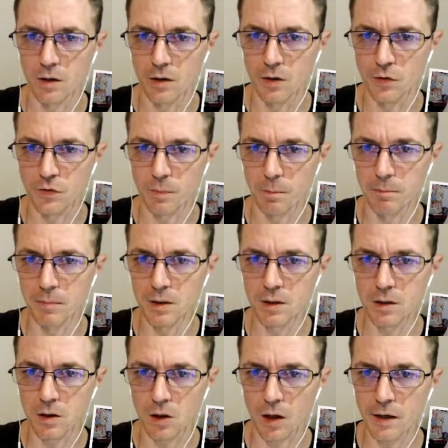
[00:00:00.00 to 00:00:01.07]
It's
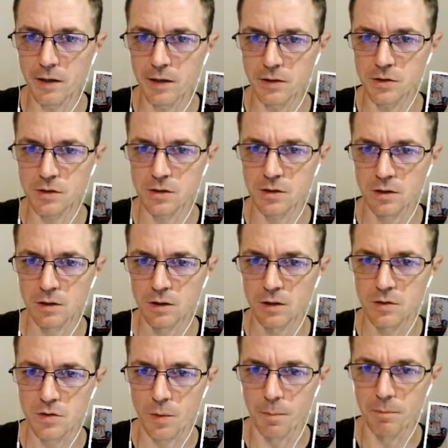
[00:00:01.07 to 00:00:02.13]
mid-lights
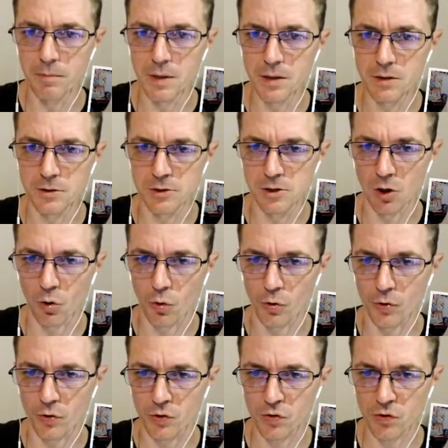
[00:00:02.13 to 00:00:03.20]
to
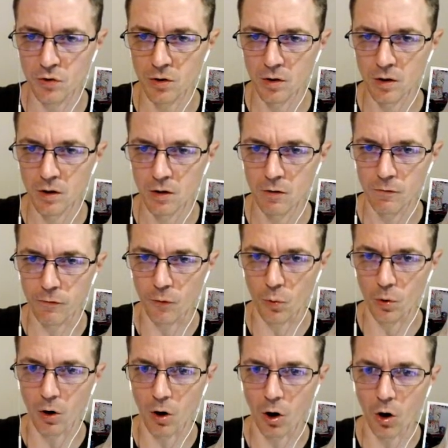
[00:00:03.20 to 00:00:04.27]
mid-darks
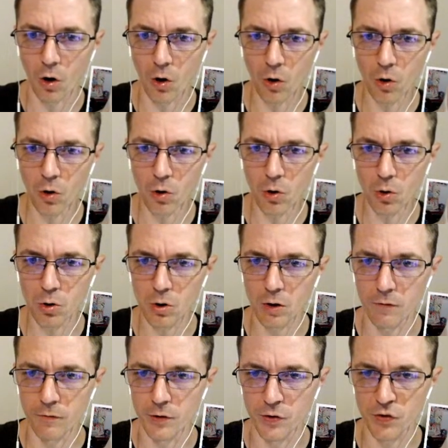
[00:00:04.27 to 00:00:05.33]
for all
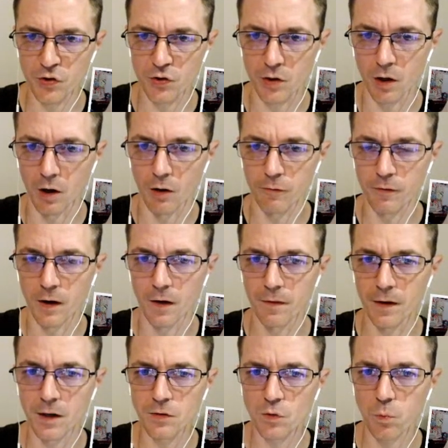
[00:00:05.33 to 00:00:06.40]
of this stuff. And
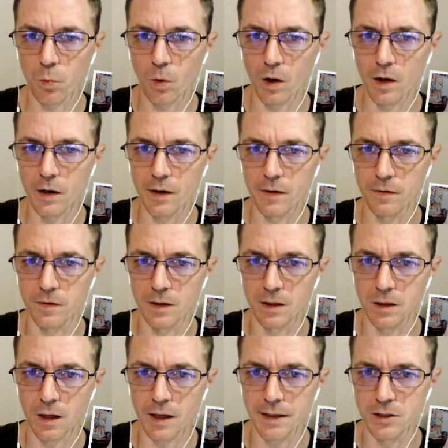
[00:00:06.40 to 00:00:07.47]
that's why the
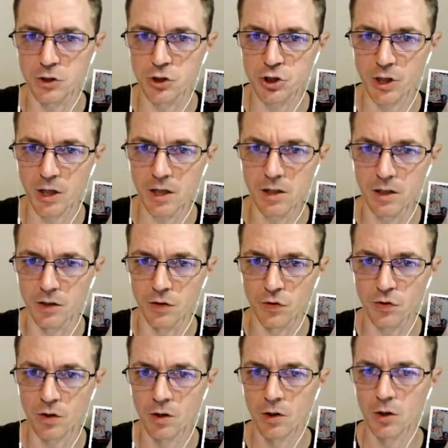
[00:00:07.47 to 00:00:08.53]
light
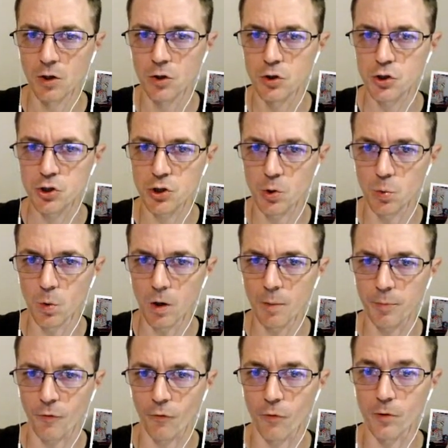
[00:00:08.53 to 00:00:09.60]
chains show
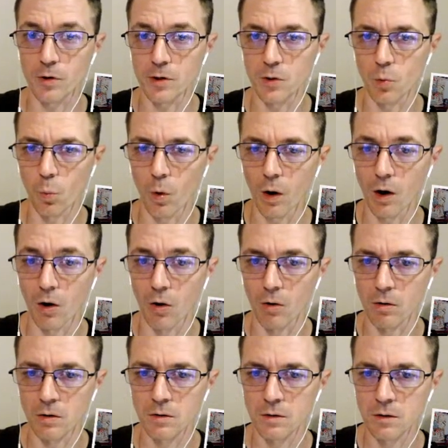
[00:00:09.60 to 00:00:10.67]
up really well.
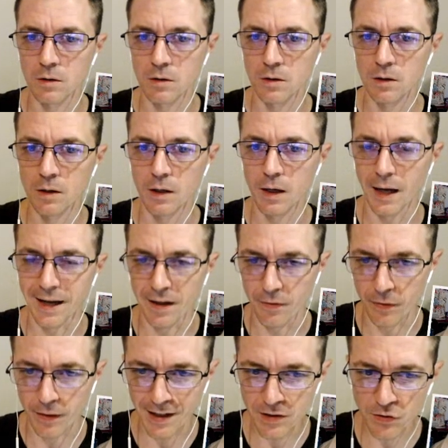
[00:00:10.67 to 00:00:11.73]
And
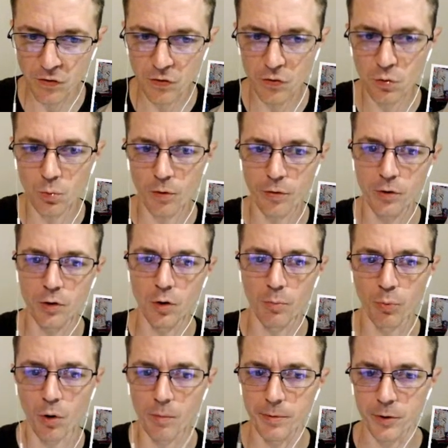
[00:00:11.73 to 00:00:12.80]
that's the sort of thing you're
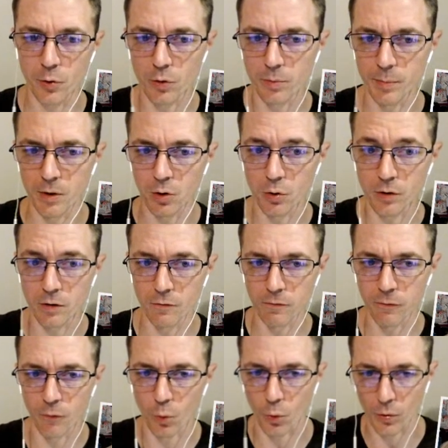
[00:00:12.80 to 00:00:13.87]
probably going to be looking
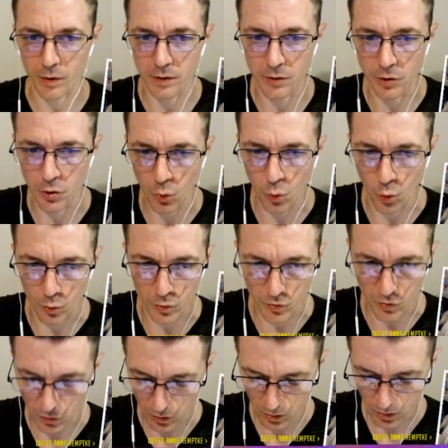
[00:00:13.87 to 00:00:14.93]
for in yours.